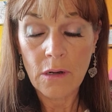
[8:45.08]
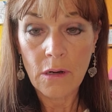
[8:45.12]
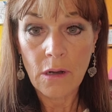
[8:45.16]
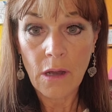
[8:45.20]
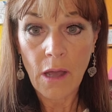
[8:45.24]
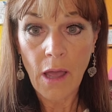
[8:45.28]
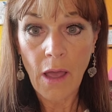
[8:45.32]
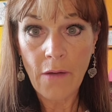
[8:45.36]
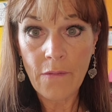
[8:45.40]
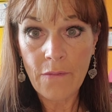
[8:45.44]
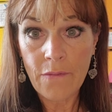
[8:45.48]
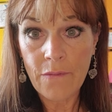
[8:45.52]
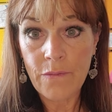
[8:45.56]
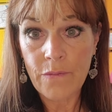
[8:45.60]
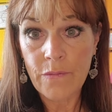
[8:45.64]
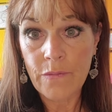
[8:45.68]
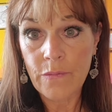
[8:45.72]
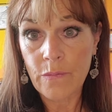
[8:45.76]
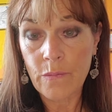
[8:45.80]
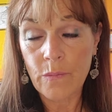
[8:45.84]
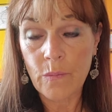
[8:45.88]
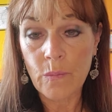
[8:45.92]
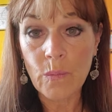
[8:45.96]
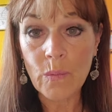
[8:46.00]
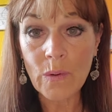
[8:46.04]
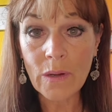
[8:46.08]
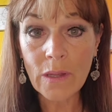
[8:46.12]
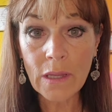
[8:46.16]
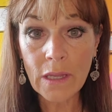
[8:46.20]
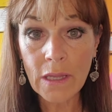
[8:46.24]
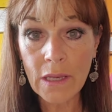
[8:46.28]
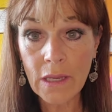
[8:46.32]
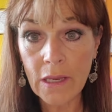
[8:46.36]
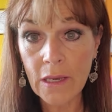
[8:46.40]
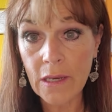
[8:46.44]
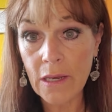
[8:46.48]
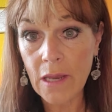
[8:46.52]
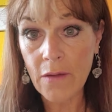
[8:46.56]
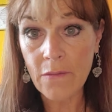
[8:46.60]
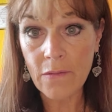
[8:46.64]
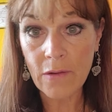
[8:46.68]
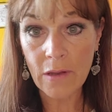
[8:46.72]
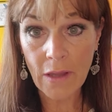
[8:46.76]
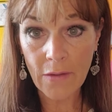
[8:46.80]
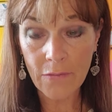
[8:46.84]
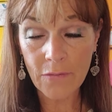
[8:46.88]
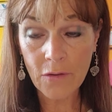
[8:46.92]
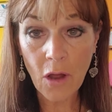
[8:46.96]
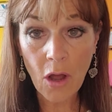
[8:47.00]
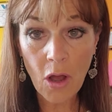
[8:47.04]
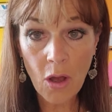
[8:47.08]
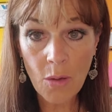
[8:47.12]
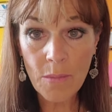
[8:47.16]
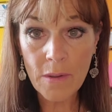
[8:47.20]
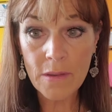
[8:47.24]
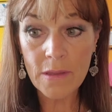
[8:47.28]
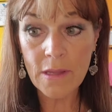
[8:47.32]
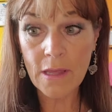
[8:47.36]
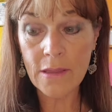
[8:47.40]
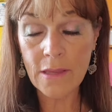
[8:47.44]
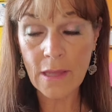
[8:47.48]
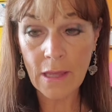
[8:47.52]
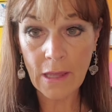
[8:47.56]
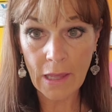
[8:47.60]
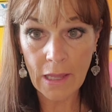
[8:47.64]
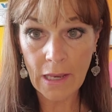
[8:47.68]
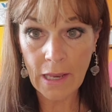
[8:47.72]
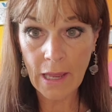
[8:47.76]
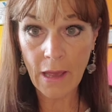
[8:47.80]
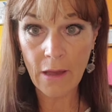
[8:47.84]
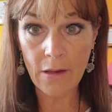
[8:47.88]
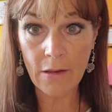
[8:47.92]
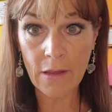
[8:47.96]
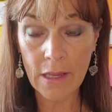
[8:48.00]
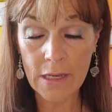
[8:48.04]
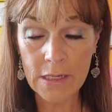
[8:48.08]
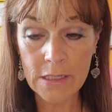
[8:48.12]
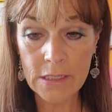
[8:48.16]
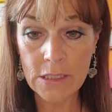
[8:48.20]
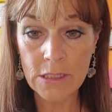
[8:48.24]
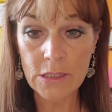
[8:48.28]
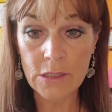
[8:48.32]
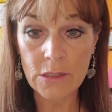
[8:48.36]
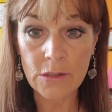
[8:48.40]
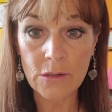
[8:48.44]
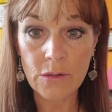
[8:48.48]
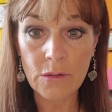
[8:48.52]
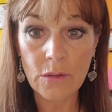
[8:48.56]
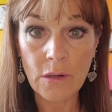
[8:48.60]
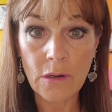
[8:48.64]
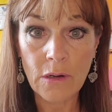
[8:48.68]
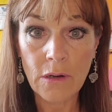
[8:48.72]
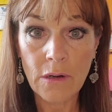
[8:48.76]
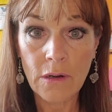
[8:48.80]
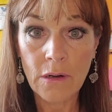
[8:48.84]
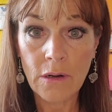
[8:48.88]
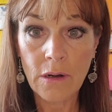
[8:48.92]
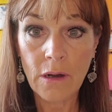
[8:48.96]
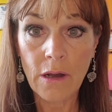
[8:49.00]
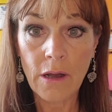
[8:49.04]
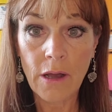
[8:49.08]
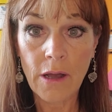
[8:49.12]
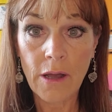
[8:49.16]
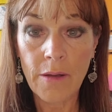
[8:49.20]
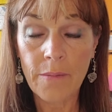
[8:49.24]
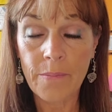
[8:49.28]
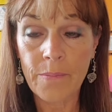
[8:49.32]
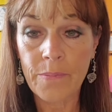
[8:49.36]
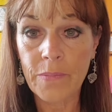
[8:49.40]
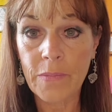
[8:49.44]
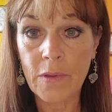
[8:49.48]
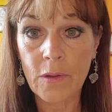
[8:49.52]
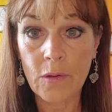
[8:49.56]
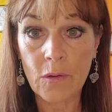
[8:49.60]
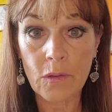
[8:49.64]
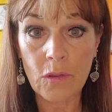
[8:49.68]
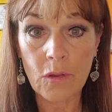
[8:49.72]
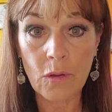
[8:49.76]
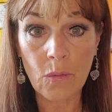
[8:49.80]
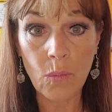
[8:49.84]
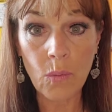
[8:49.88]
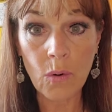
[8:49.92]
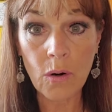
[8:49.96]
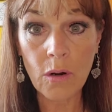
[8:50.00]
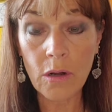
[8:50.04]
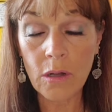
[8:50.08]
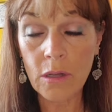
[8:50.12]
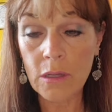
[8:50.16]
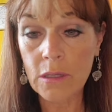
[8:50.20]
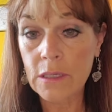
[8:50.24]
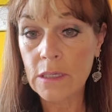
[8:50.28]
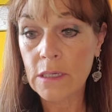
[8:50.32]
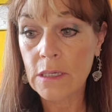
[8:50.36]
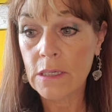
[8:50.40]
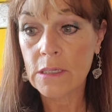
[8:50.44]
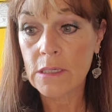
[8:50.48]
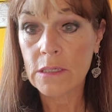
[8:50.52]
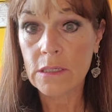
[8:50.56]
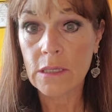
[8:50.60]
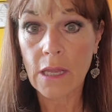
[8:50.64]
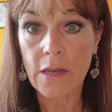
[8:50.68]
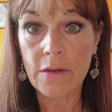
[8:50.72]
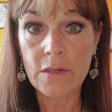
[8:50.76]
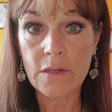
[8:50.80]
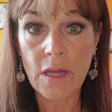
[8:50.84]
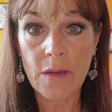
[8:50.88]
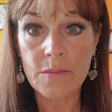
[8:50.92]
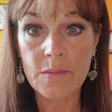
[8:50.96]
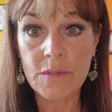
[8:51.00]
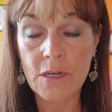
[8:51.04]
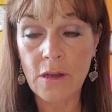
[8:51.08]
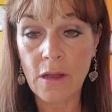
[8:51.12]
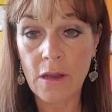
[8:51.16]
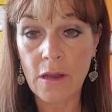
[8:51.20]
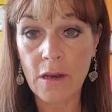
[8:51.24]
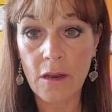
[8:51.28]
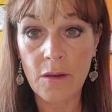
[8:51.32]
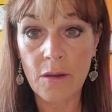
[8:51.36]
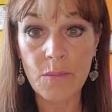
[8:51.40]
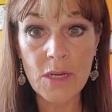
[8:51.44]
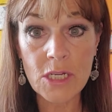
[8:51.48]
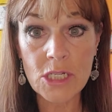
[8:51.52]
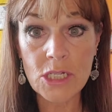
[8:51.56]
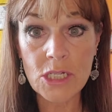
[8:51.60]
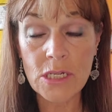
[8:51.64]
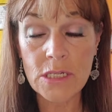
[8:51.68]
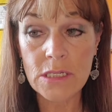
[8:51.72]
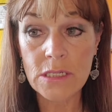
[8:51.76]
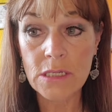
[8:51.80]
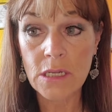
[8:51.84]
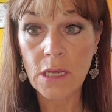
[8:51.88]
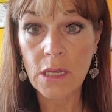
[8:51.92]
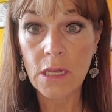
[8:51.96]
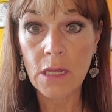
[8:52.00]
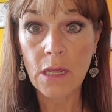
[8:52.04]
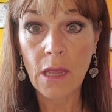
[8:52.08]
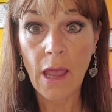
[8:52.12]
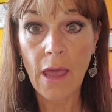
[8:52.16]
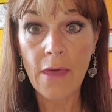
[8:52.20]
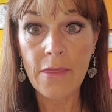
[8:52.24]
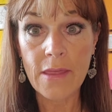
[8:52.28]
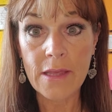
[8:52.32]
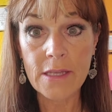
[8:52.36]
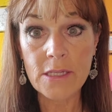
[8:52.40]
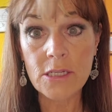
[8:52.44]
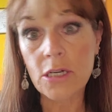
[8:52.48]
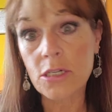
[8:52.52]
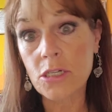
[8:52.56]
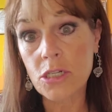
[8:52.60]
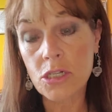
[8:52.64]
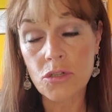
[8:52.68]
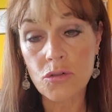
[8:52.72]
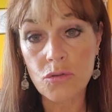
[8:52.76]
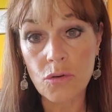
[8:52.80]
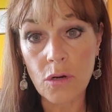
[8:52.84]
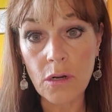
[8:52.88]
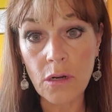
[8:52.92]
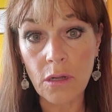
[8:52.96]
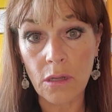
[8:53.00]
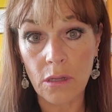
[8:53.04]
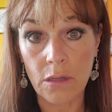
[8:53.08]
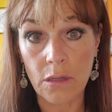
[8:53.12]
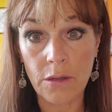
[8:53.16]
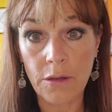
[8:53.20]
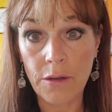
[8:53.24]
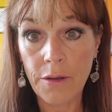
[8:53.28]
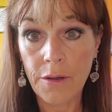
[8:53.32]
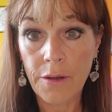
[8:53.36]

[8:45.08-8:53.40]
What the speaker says: have really never left home, and then they get out into the world. A lot of times they're out on missions, and they start to struggle.